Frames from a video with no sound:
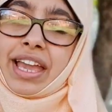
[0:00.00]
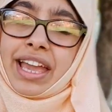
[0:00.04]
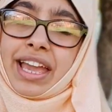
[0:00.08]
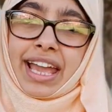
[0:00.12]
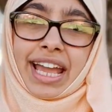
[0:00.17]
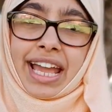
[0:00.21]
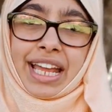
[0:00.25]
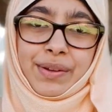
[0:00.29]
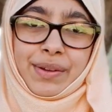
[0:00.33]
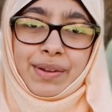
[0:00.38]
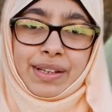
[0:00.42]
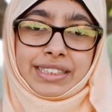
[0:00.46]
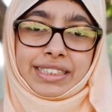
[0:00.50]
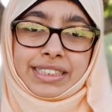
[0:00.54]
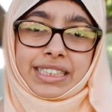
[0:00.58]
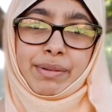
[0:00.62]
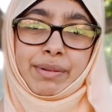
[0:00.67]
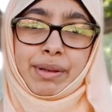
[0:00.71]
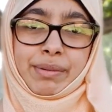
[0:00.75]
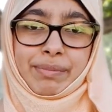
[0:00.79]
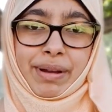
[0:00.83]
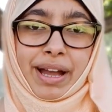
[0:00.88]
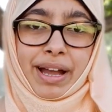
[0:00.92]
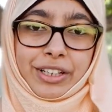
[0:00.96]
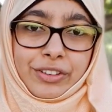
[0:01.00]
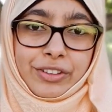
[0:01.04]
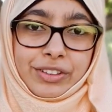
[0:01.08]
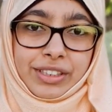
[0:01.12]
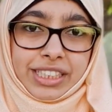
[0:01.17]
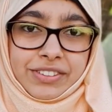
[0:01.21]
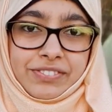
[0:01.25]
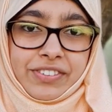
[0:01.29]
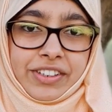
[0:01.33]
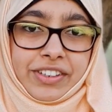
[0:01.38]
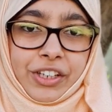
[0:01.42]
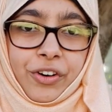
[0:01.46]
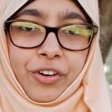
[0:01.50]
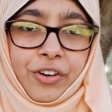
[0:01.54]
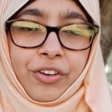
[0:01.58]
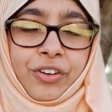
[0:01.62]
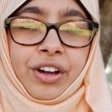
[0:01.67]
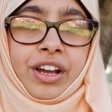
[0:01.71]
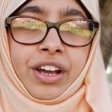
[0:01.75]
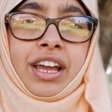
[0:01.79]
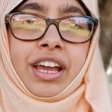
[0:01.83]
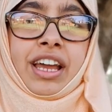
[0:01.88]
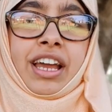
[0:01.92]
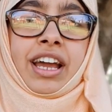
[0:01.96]
Anyways, coming back to this video,
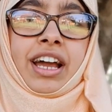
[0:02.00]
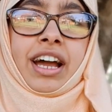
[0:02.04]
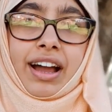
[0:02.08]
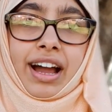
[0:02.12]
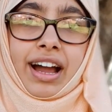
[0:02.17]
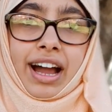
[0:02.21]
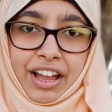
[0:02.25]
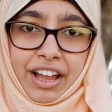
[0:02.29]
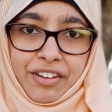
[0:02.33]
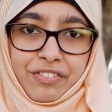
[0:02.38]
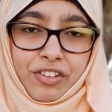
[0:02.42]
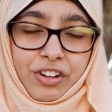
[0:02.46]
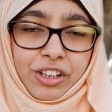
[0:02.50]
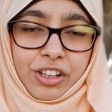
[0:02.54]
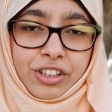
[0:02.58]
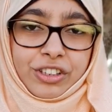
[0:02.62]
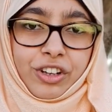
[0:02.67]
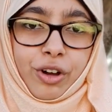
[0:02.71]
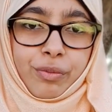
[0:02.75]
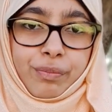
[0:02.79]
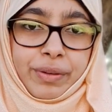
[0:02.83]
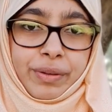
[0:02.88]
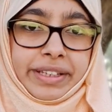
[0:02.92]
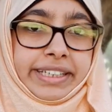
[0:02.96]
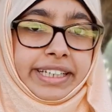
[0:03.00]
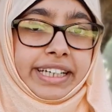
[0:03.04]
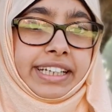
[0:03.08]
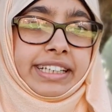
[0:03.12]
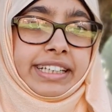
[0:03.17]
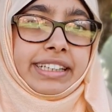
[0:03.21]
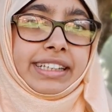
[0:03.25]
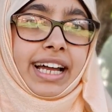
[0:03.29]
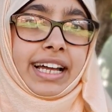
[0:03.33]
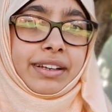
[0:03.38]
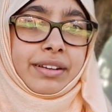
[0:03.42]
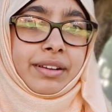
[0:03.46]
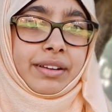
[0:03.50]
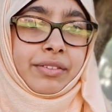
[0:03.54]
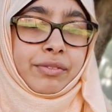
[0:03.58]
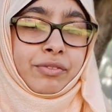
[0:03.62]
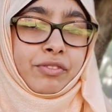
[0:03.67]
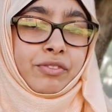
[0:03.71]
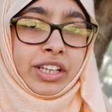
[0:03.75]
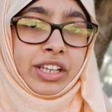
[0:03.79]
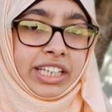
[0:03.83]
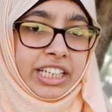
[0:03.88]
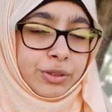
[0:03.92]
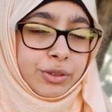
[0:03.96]
I follow the opinion that
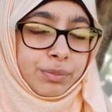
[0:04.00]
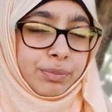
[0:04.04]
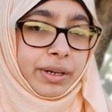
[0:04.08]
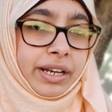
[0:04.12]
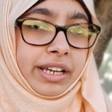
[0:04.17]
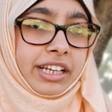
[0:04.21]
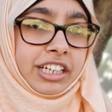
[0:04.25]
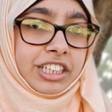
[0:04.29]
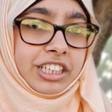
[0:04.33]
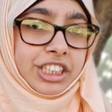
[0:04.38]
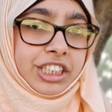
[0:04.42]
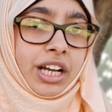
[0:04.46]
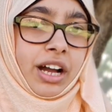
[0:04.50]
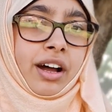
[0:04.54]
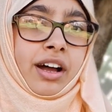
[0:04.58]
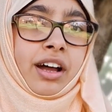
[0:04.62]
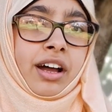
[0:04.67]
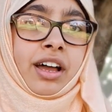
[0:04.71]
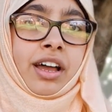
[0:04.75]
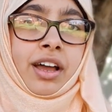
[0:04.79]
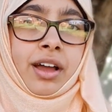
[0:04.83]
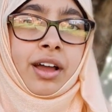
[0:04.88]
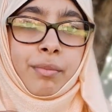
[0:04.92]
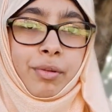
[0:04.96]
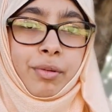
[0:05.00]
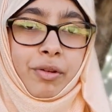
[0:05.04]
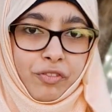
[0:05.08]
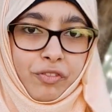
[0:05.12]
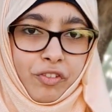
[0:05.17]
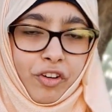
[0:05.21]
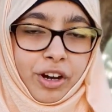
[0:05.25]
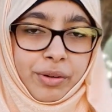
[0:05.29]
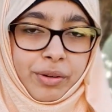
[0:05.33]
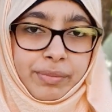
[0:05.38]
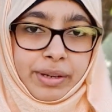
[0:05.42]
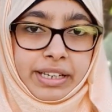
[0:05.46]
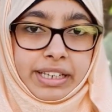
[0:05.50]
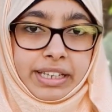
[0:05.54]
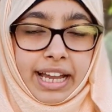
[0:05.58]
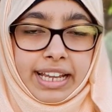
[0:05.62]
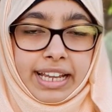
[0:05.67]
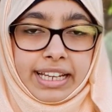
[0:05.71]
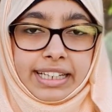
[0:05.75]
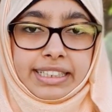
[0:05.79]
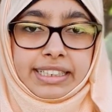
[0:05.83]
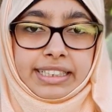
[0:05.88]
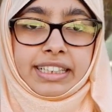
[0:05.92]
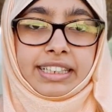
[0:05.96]
we need to pray Isha before
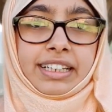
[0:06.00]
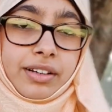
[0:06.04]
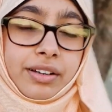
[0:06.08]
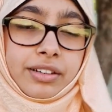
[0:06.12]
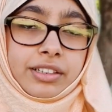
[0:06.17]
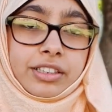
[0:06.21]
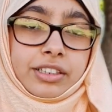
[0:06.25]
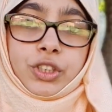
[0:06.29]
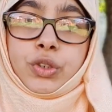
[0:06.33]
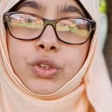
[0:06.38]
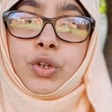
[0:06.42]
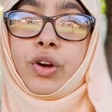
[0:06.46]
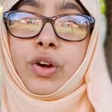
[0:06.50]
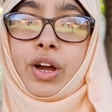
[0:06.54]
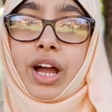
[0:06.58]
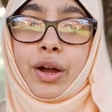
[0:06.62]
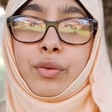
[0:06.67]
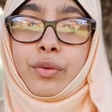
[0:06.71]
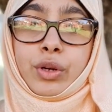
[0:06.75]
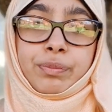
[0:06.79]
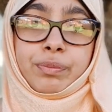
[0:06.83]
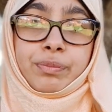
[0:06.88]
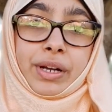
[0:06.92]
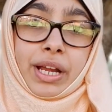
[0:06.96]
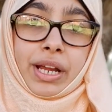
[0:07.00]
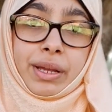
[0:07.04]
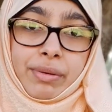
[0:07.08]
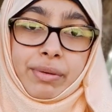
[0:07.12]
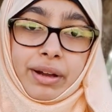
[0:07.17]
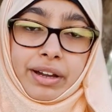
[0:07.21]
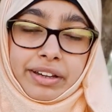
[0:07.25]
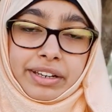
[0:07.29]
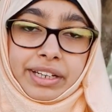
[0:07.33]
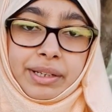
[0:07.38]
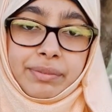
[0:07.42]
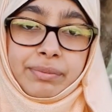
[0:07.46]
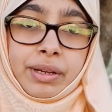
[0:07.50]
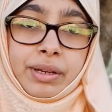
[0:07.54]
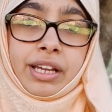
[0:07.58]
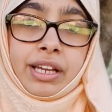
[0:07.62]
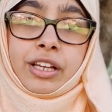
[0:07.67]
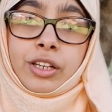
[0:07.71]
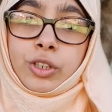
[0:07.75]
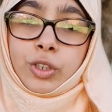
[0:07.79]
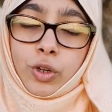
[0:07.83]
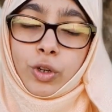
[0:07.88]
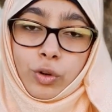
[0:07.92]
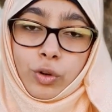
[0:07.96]
midnight. So I would pray Maghrib,
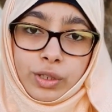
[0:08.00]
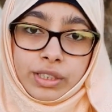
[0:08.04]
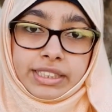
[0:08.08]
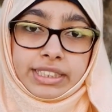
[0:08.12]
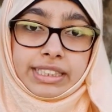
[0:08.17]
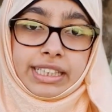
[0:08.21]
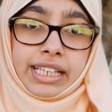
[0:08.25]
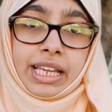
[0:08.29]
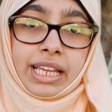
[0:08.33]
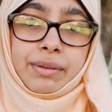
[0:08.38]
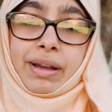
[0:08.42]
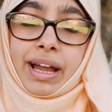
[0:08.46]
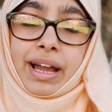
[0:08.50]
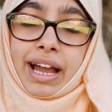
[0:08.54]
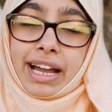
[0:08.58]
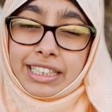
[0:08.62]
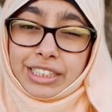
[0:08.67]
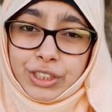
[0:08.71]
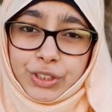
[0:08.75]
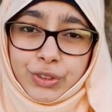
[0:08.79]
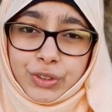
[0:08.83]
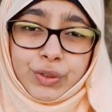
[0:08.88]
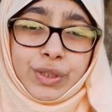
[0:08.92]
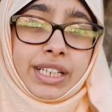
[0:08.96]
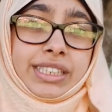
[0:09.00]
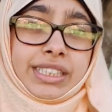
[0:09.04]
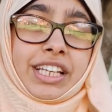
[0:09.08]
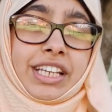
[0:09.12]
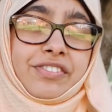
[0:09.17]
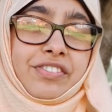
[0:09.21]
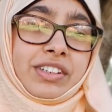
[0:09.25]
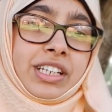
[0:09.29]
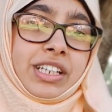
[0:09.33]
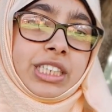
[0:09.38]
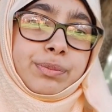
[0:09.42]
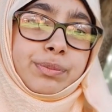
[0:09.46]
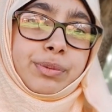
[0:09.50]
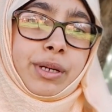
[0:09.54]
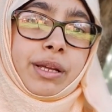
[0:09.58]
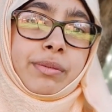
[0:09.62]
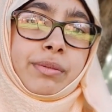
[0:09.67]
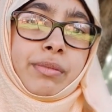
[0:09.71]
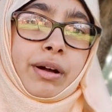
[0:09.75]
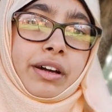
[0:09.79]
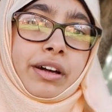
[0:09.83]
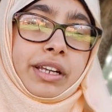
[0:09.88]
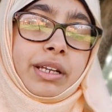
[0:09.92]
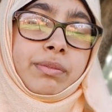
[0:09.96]
go to sleep as soon as I finish praying
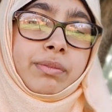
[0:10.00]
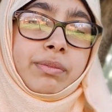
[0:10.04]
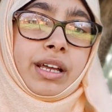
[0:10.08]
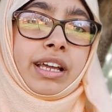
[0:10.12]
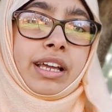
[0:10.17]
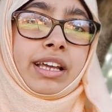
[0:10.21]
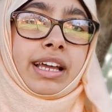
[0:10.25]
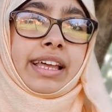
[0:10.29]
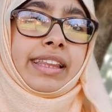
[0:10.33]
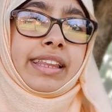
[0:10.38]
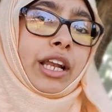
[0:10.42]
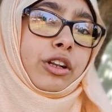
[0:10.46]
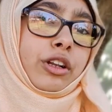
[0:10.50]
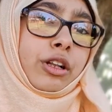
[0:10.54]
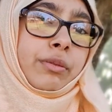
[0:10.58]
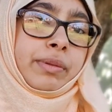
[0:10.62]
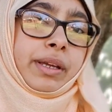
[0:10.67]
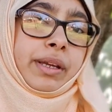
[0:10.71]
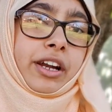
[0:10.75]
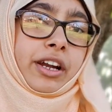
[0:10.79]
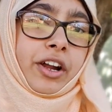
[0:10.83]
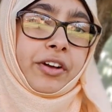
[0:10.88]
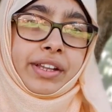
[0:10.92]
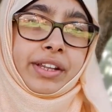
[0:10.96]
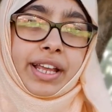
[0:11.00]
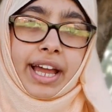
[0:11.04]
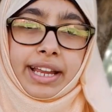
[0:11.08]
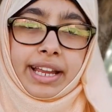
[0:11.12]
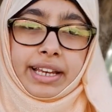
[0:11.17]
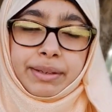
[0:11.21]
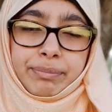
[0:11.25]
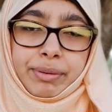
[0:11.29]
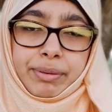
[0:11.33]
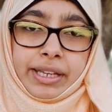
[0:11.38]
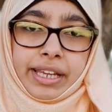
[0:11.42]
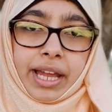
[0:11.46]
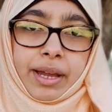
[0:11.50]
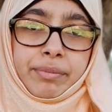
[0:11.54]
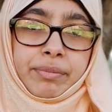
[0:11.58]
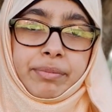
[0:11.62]
Maghrib, and that will be around 9 p.m.